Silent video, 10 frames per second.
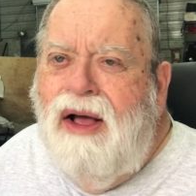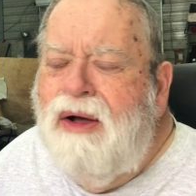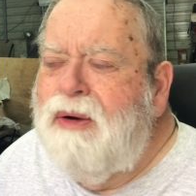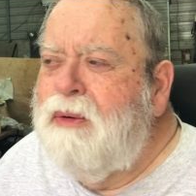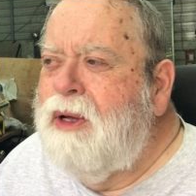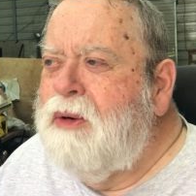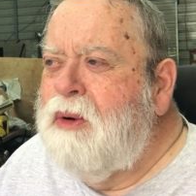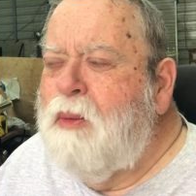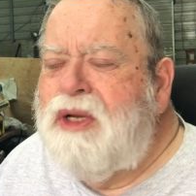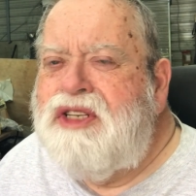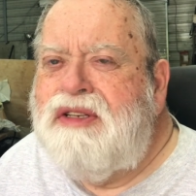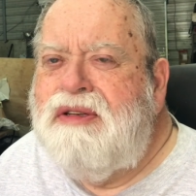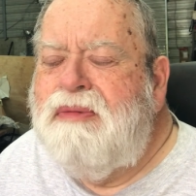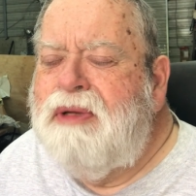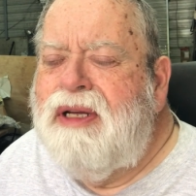I don't know what's
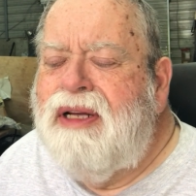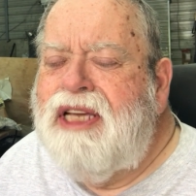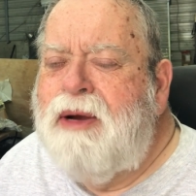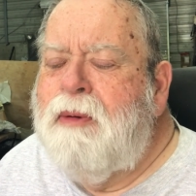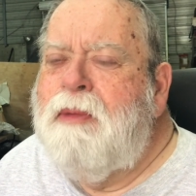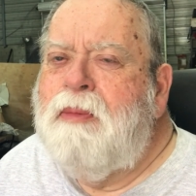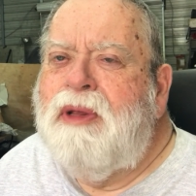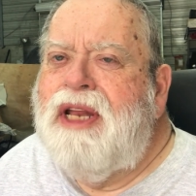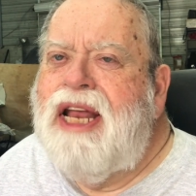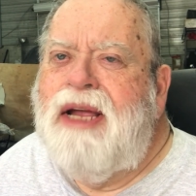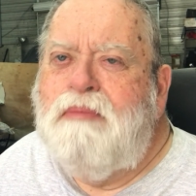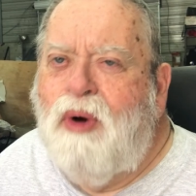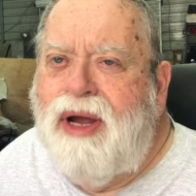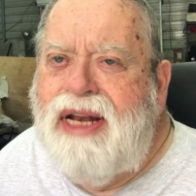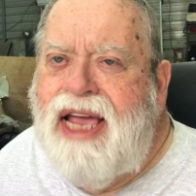this, I can't remember the name
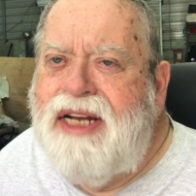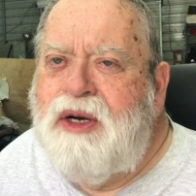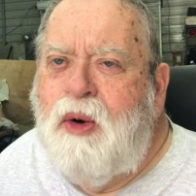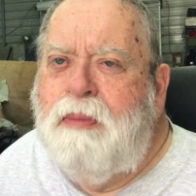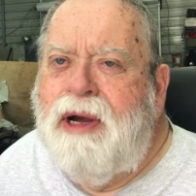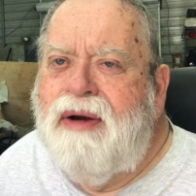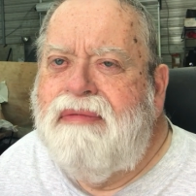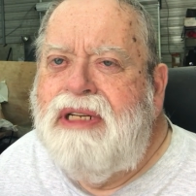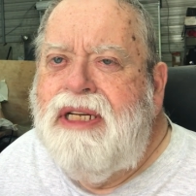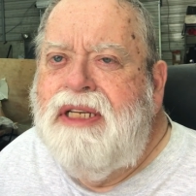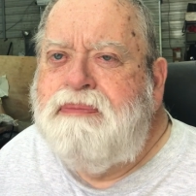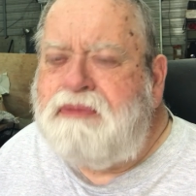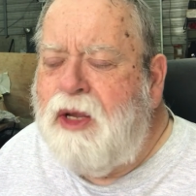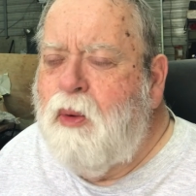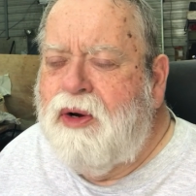brand. I had an old pair of,
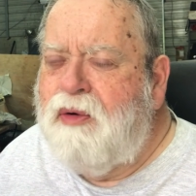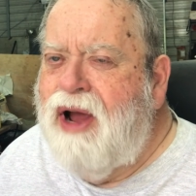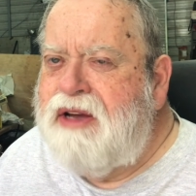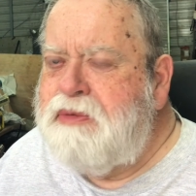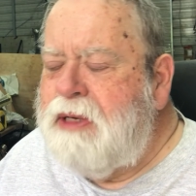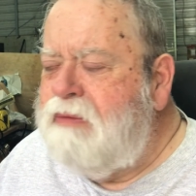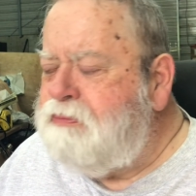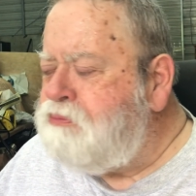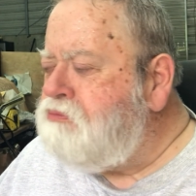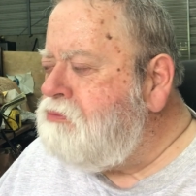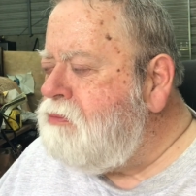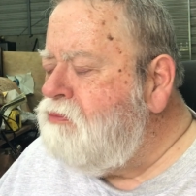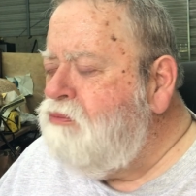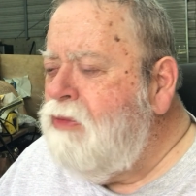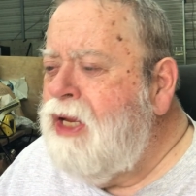they weren't Craftsman,
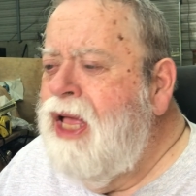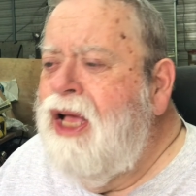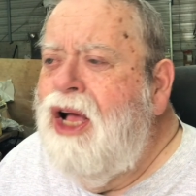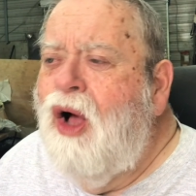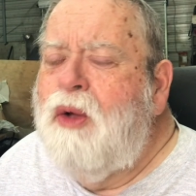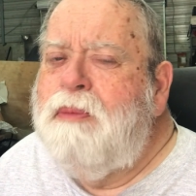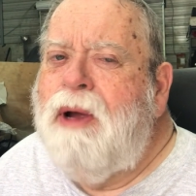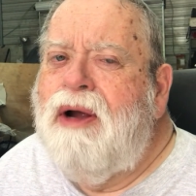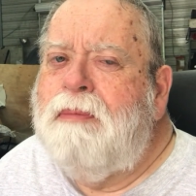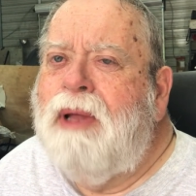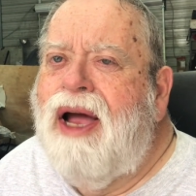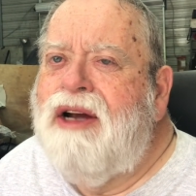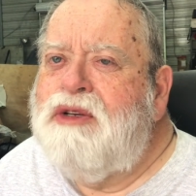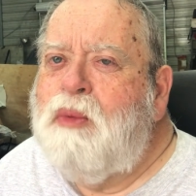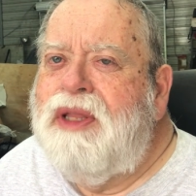old pair of
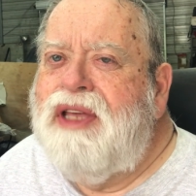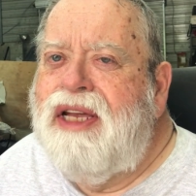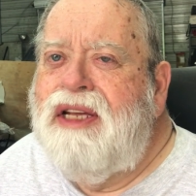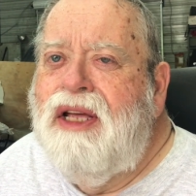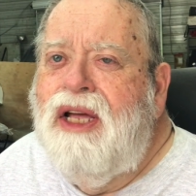pliers with a